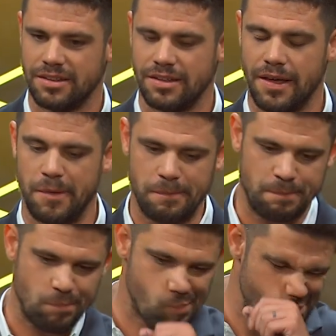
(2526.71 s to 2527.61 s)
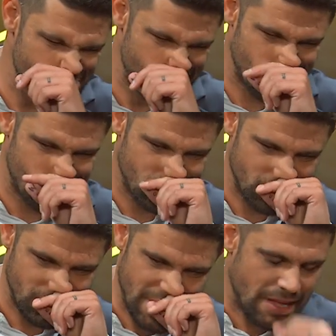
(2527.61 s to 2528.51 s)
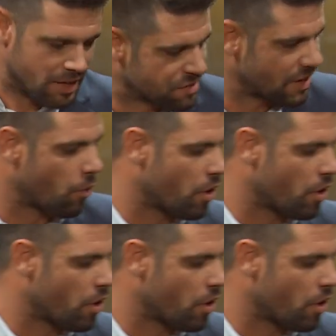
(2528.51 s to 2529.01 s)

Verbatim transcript: Yeah. And see, I